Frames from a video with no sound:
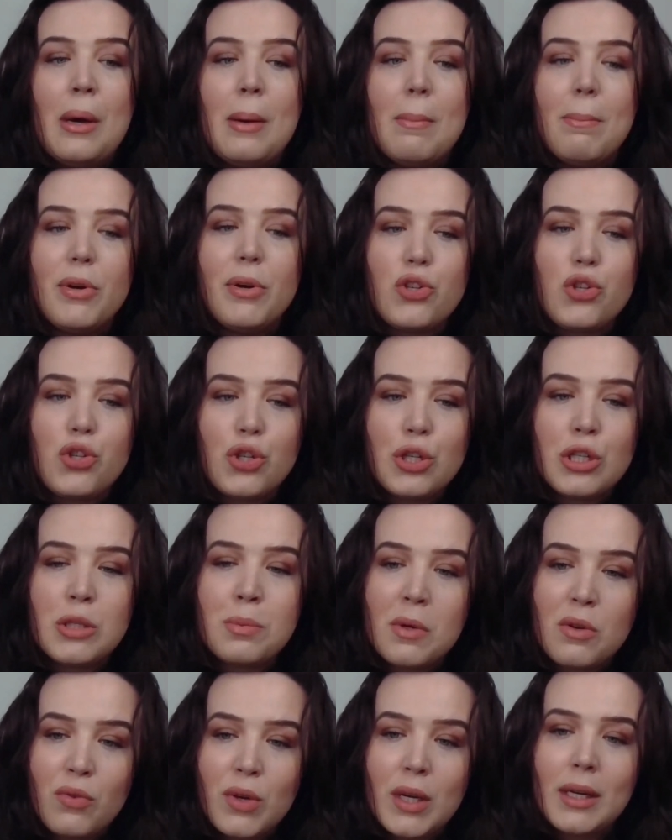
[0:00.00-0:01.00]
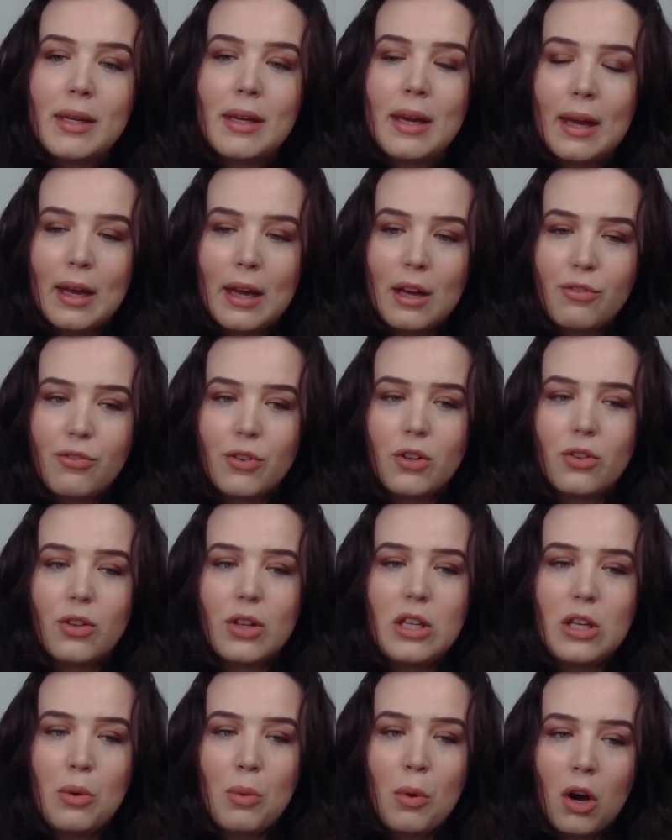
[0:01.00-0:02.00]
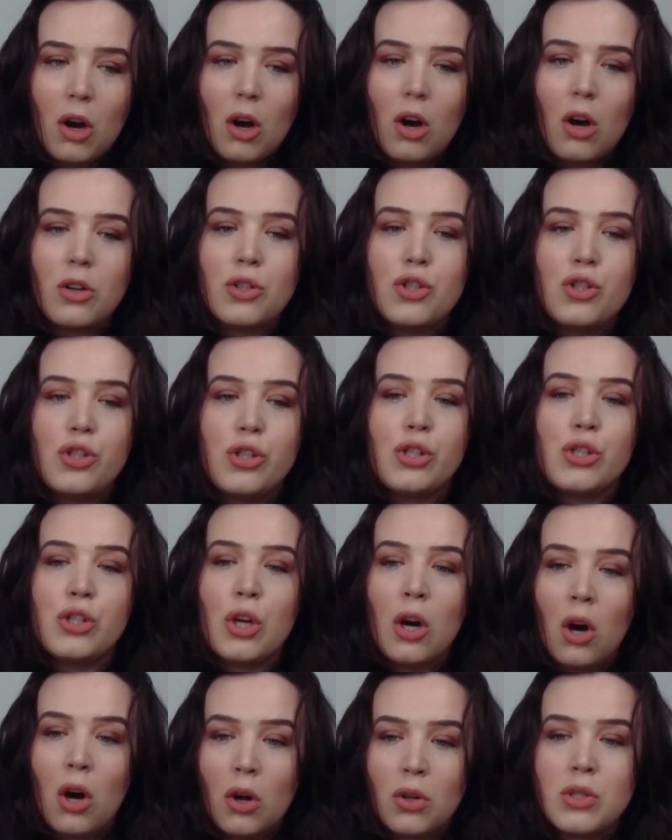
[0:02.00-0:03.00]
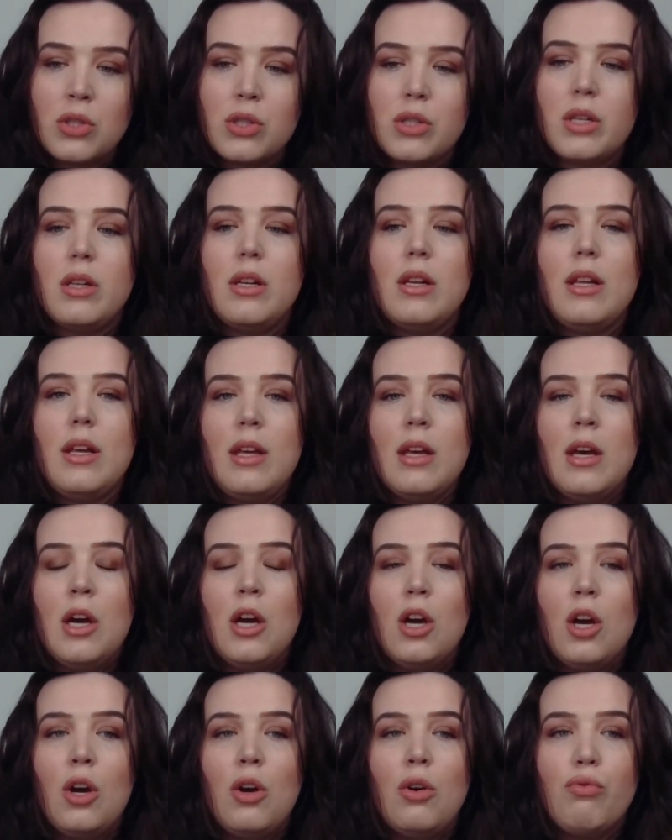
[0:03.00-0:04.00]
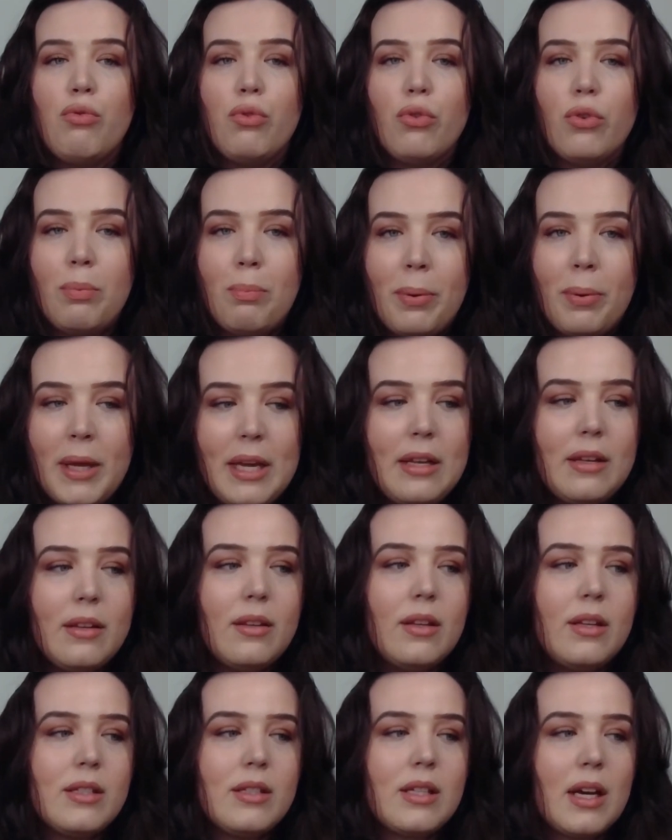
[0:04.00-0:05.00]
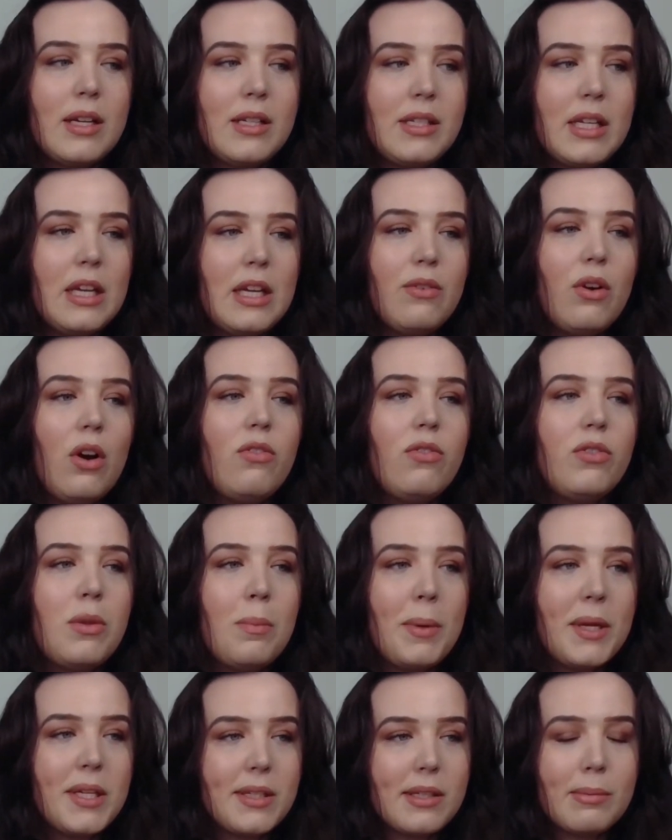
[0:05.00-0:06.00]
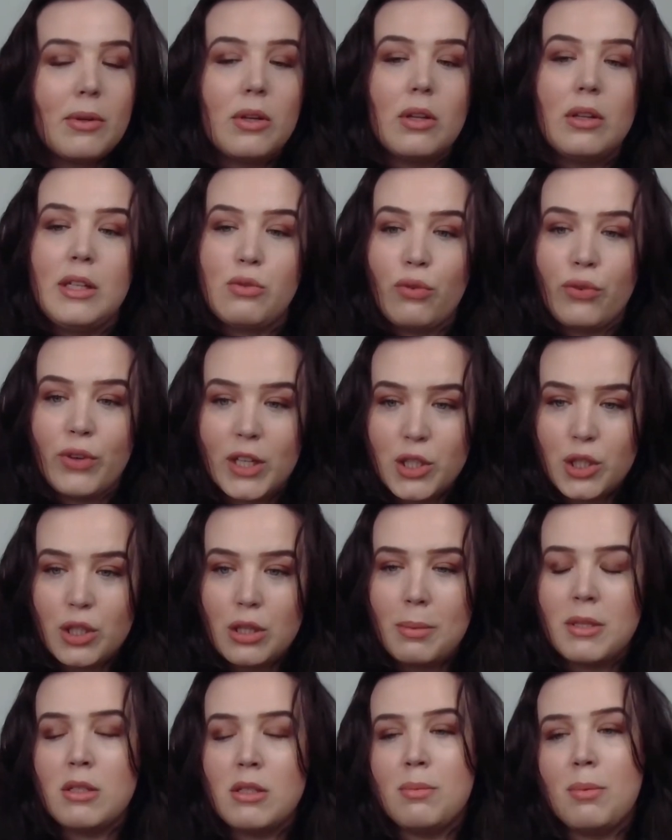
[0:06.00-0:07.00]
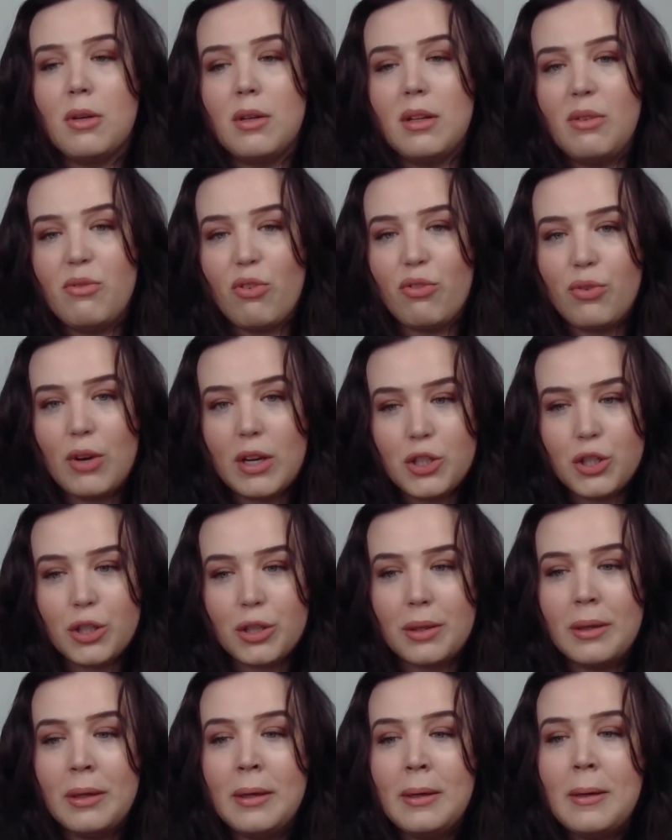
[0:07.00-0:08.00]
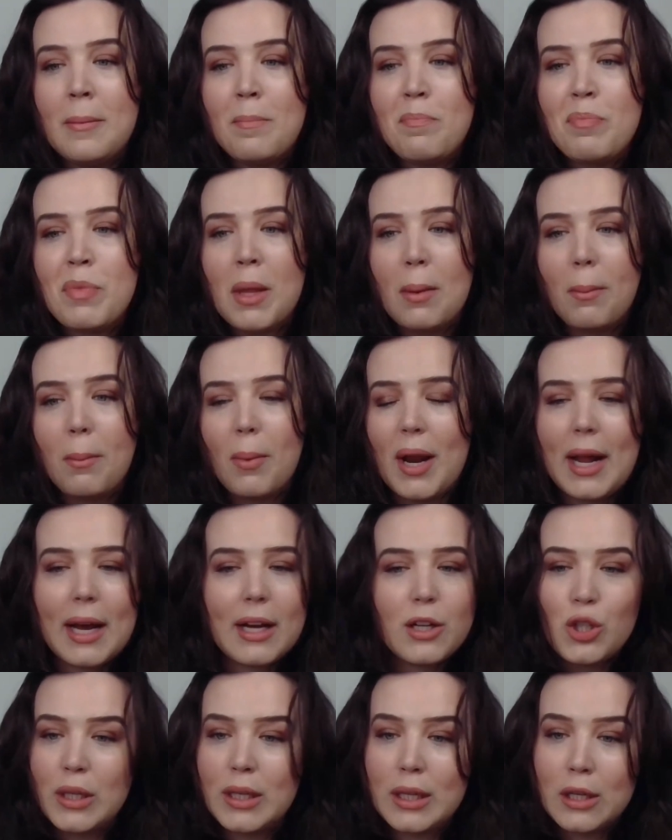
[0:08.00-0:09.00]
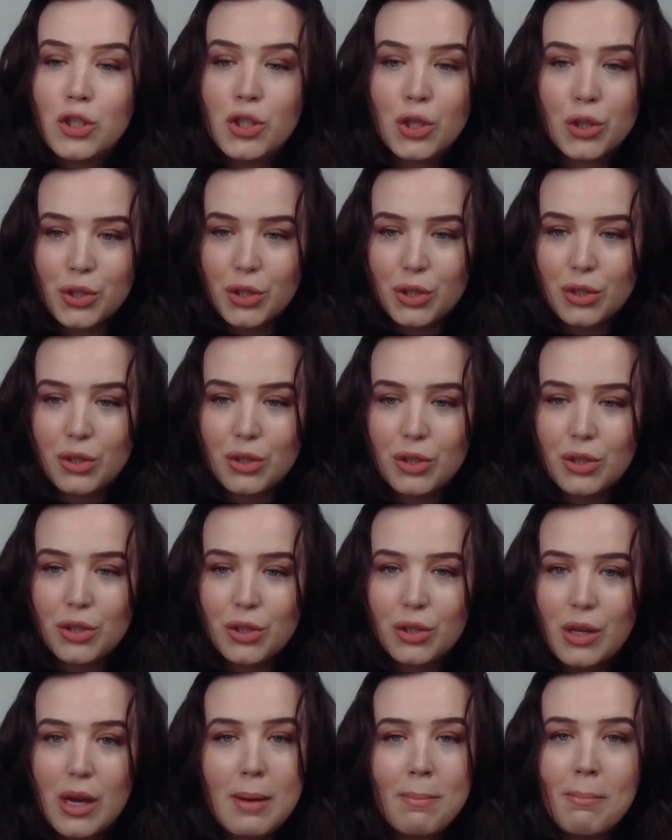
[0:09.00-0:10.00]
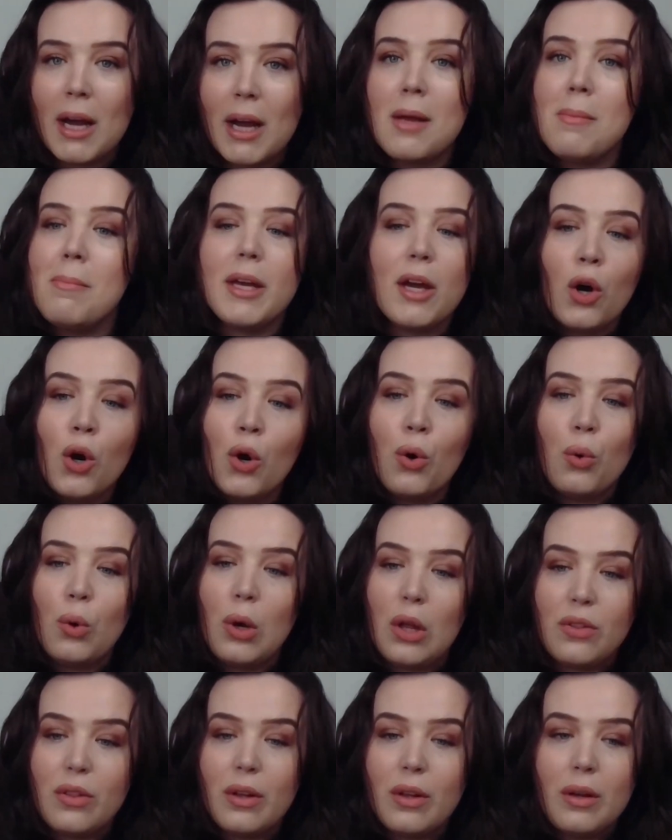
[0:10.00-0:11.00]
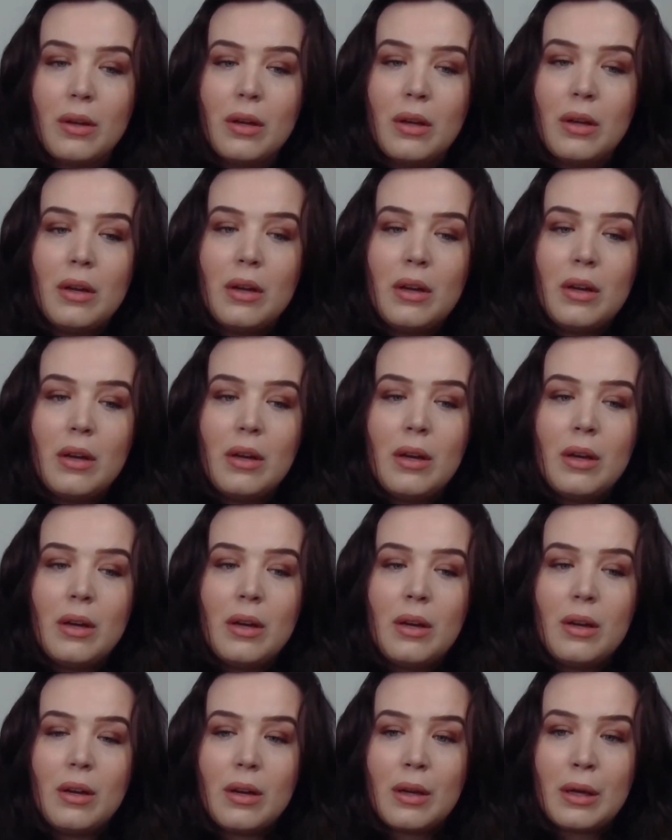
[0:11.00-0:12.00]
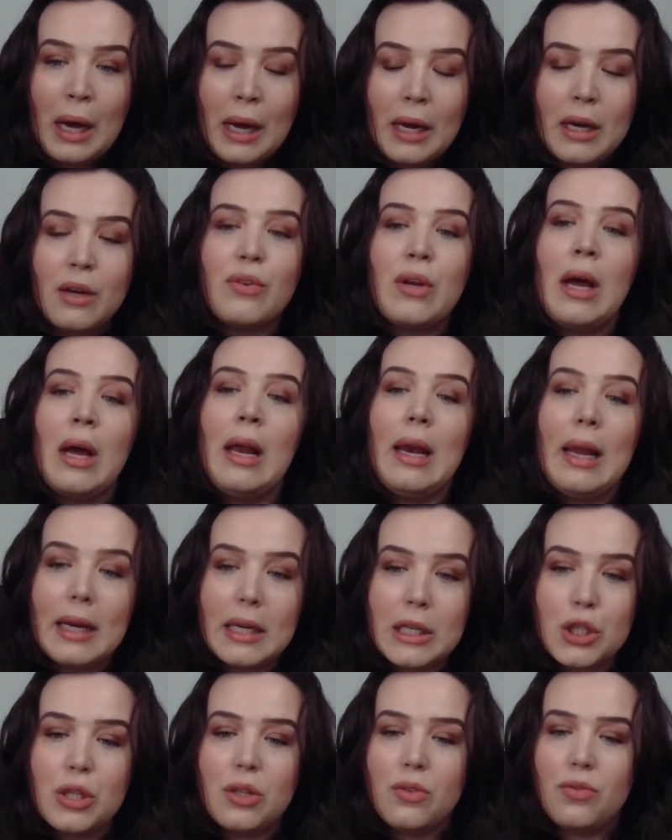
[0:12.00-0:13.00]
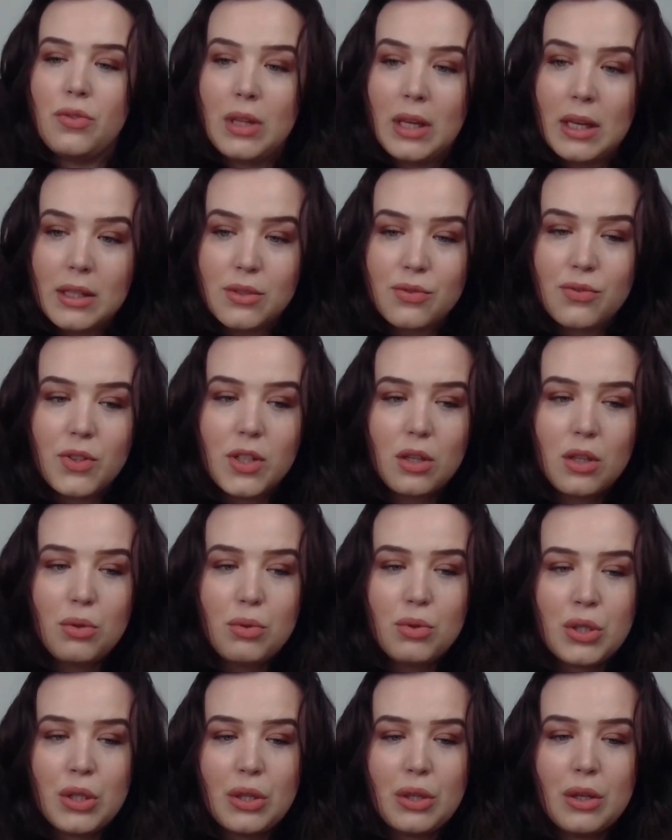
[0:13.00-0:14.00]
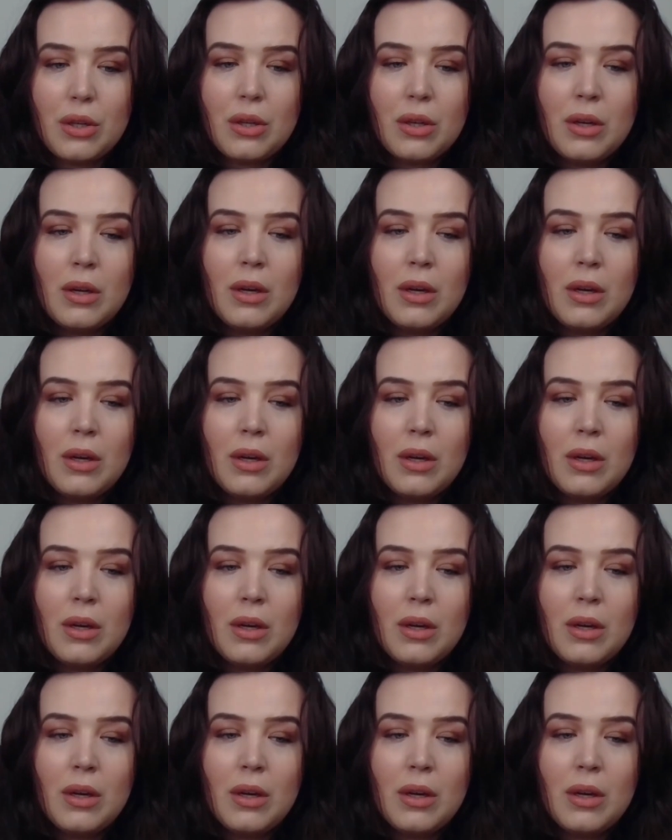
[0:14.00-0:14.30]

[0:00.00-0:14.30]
But just be really careful that you aren't just constantly repeating this idea of the business model needs refreshing, the business model needs refreshing, when actually it doesn't. It might be a whole other kind of collection of things for you to